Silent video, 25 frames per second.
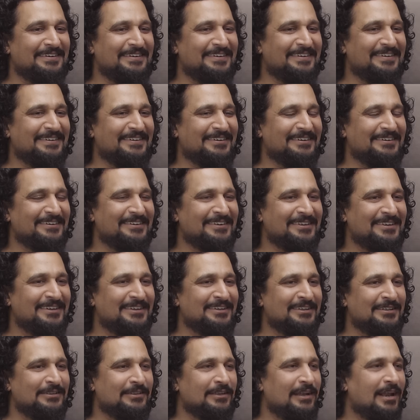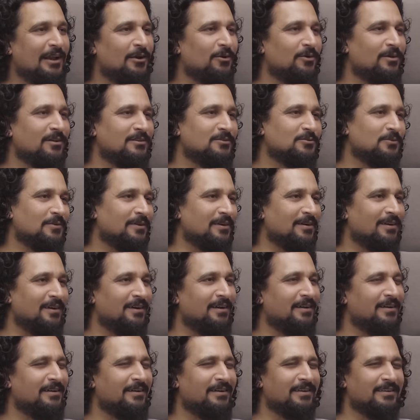the Nano does what,
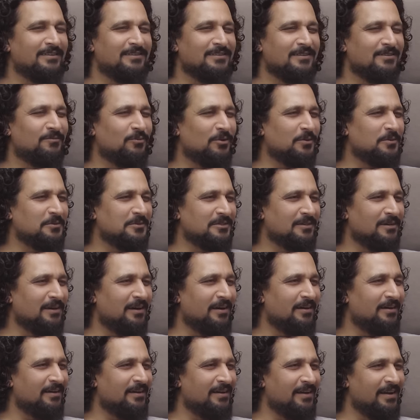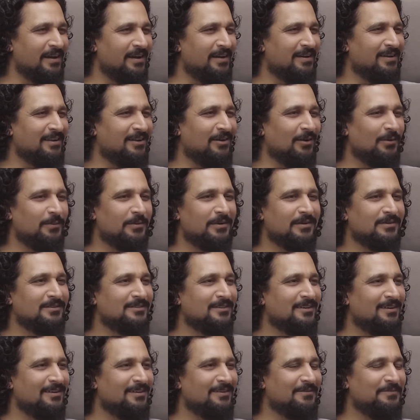108
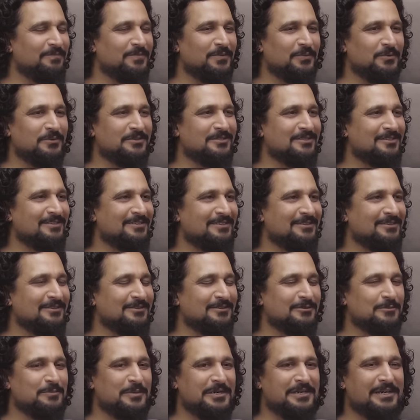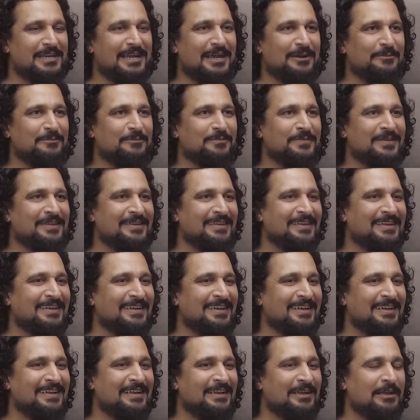kilometers an hour was the speed cap.
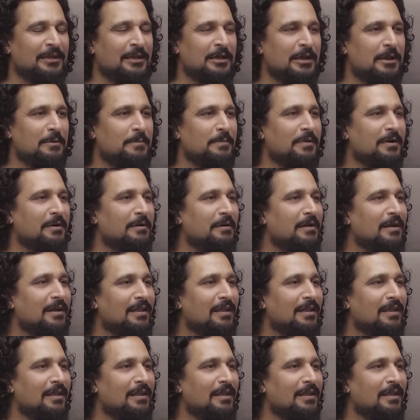But